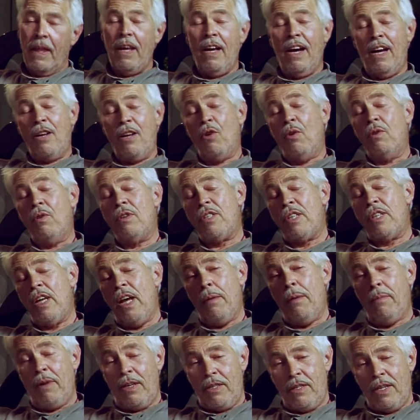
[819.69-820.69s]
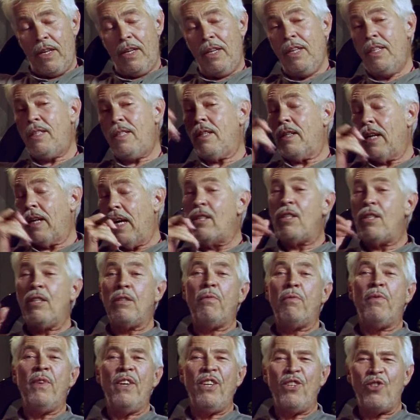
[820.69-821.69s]
I told Sam, I said, listen, I
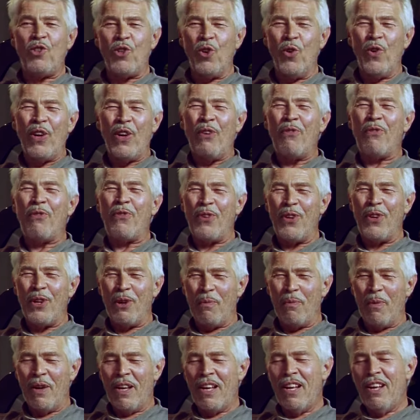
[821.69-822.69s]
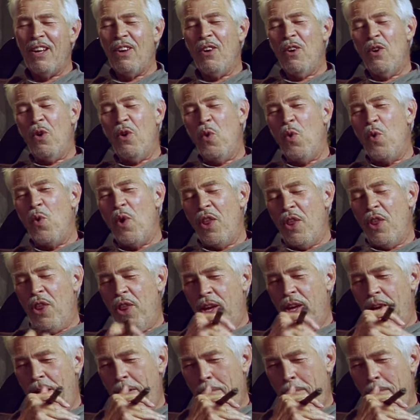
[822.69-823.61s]
just finished doing a film with